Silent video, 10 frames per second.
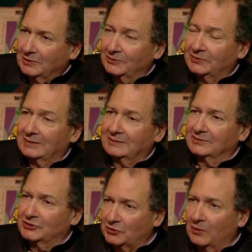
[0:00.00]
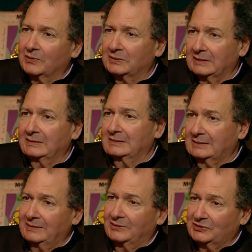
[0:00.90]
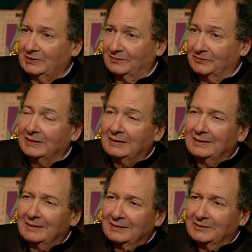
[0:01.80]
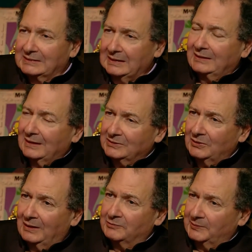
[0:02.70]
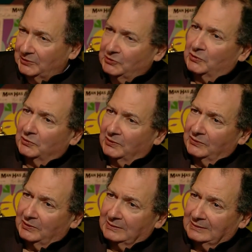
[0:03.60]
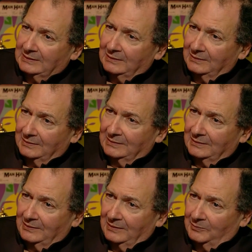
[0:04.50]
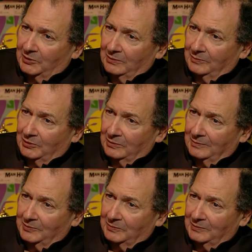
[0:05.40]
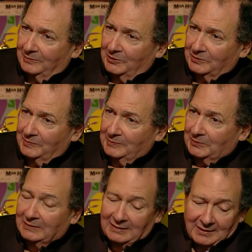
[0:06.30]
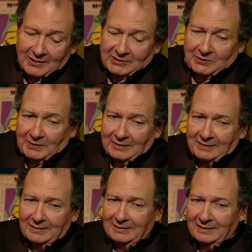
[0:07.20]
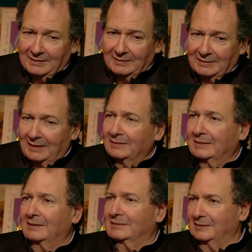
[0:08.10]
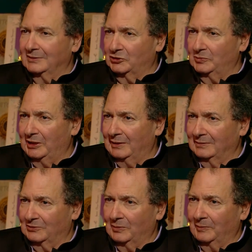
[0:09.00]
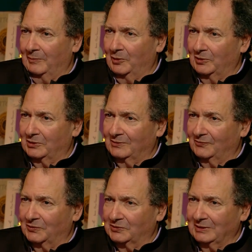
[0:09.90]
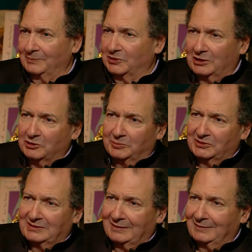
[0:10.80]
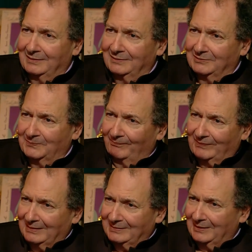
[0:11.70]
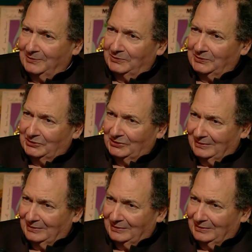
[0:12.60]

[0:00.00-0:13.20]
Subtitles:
contract is stronger than the state itself. The state has collapsed, but the social contract is still there amongst people. So that needs to be abolished for some Jacobin secularist